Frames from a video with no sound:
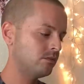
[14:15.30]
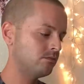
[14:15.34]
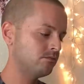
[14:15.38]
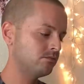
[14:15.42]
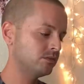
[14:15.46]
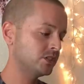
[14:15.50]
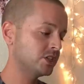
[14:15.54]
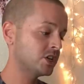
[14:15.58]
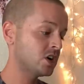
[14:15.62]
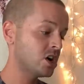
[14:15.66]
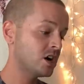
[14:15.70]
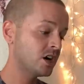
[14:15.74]

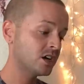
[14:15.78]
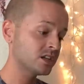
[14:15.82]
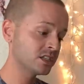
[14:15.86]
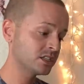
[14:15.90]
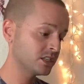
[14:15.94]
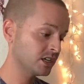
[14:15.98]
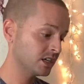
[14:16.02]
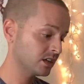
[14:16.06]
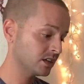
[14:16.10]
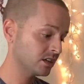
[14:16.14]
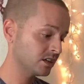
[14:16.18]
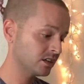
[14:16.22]

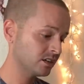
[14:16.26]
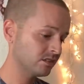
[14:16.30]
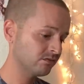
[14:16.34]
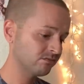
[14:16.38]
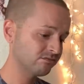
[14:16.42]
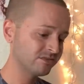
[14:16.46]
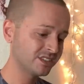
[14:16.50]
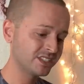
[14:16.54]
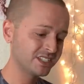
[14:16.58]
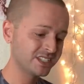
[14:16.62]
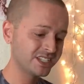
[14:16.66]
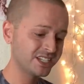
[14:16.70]
toxic.
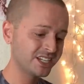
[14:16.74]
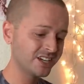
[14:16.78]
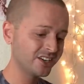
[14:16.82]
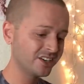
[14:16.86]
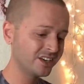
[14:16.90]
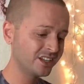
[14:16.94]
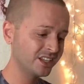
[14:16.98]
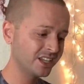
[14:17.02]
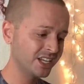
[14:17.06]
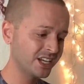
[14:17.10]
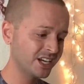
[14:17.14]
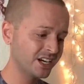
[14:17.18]
Steer
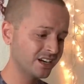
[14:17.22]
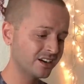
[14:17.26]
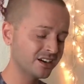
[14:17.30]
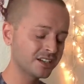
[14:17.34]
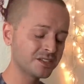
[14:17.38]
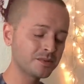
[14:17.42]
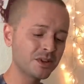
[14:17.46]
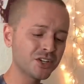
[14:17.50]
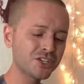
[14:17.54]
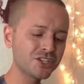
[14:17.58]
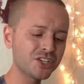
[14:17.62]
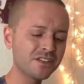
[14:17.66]
clear,
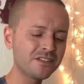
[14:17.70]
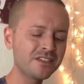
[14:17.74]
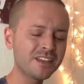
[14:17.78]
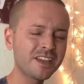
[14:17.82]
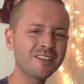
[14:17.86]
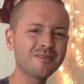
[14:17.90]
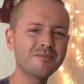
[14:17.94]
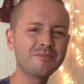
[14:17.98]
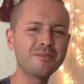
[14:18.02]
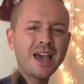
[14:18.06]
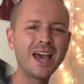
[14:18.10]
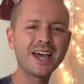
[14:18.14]
especially if they
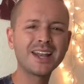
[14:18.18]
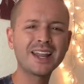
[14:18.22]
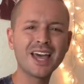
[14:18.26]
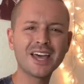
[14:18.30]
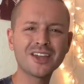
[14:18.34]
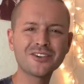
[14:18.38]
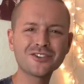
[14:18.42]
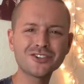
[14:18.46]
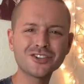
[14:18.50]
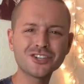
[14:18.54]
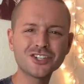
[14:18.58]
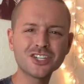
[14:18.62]
have bad
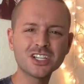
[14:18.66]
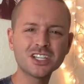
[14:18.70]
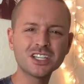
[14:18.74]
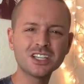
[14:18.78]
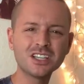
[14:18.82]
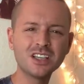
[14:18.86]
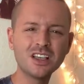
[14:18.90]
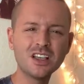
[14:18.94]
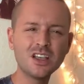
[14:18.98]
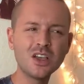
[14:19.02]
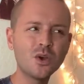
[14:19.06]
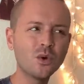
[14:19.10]

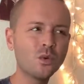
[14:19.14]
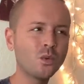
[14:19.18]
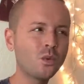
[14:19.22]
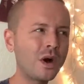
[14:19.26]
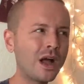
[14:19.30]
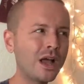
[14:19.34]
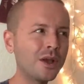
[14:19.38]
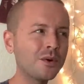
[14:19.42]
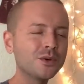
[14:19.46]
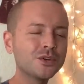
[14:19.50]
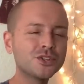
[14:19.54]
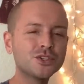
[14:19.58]
energy.
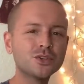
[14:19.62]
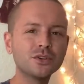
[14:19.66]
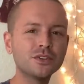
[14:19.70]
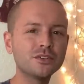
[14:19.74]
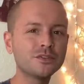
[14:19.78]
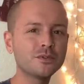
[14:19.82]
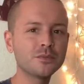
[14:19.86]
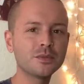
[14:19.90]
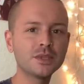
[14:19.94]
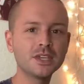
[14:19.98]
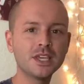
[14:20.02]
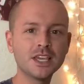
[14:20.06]
Why would you
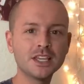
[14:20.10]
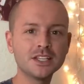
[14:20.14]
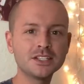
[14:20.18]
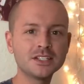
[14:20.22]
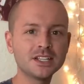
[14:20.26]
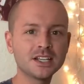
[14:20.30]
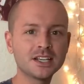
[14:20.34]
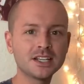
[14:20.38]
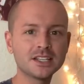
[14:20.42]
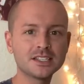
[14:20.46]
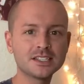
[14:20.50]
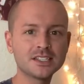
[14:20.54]
even begin
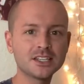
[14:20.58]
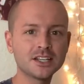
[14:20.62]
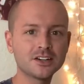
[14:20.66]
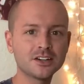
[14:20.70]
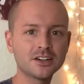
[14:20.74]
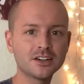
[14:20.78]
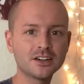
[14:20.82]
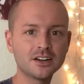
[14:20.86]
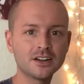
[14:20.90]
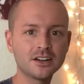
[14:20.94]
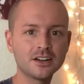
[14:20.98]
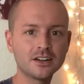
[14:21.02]
to
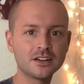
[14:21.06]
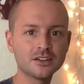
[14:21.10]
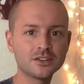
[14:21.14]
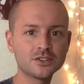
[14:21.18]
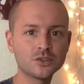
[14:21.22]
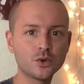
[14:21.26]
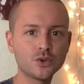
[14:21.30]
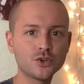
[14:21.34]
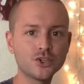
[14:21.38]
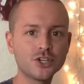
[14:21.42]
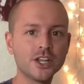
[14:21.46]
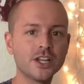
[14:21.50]
consider
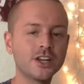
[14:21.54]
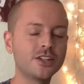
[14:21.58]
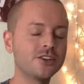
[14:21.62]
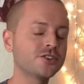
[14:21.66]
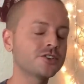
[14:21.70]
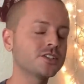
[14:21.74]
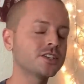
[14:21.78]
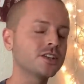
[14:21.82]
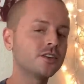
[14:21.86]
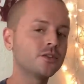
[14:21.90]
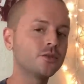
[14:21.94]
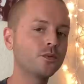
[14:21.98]
associating
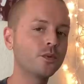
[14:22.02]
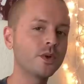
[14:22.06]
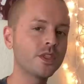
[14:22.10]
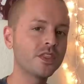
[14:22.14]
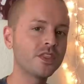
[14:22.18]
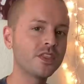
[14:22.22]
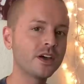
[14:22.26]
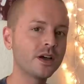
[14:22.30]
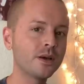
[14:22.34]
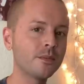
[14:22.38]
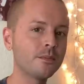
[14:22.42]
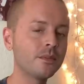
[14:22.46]
yourself
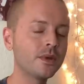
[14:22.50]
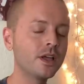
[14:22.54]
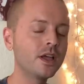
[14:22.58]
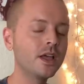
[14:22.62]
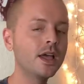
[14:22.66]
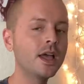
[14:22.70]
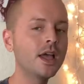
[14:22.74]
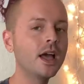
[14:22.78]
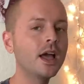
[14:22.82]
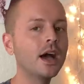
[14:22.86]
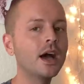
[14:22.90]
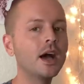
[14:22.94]
with them?
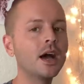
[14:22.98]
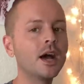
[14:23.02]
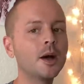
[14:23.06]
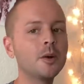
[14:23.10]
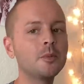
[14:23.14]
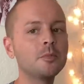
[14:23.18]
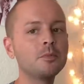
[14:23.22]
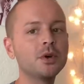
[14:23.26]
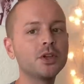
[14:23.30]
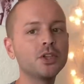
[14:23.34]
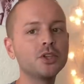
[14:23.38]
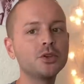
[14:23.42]

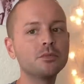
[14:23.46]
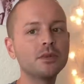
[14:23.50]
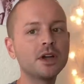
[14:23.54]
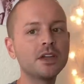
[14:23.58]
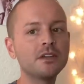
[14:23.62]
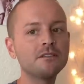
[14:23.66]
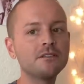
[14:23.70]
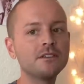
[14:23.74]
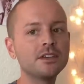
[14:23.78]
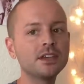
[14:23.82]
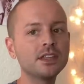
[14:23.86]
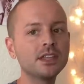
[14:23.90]
But you
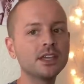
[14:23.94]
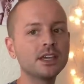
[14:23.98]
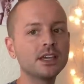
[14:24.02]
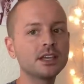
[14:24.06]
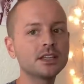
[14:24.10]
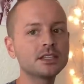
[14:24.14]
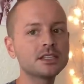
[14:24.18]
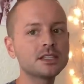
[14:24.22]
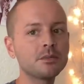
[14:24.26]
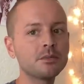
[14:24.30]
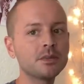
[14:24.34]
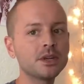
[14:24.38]
might feel
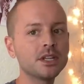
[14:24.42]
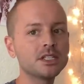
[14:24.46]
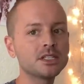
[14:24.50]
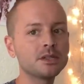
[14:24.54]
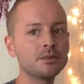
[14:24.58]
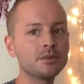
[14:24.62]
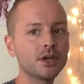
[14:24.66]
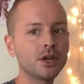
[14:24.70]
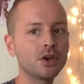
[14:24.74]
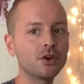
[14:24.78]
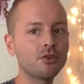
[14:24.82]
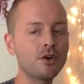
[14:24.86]
like somebody's a
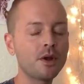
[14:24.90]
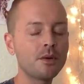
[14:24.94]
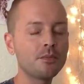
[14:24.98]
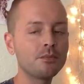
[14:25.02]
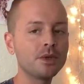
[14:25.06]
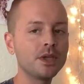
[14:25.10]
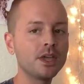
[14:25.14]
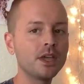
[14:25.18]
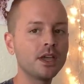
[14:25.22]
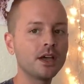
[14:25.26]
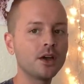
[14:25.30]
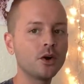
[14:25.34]
bit
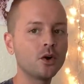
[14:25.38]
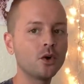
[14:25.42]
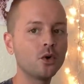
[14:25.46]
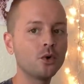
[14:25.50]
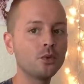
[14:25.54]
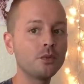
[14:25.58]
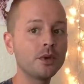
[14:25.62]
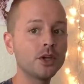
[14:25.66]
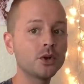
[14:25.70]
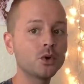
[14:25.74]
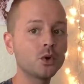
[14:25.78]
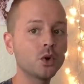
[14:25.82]
grumpy at
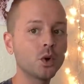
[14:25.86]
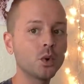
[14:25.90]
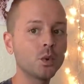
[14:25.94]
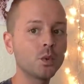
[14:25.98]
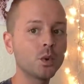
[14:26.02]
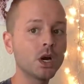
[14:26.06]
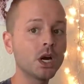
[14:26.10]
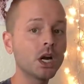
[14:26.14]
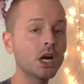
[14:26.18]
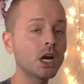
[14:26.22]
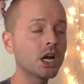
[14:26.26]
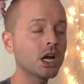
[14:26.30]
home and/or at
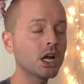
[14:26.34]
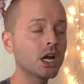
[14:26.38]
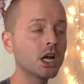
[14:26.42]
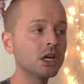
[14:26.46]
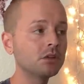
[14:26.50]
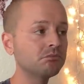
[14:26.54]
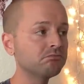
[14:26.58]
work.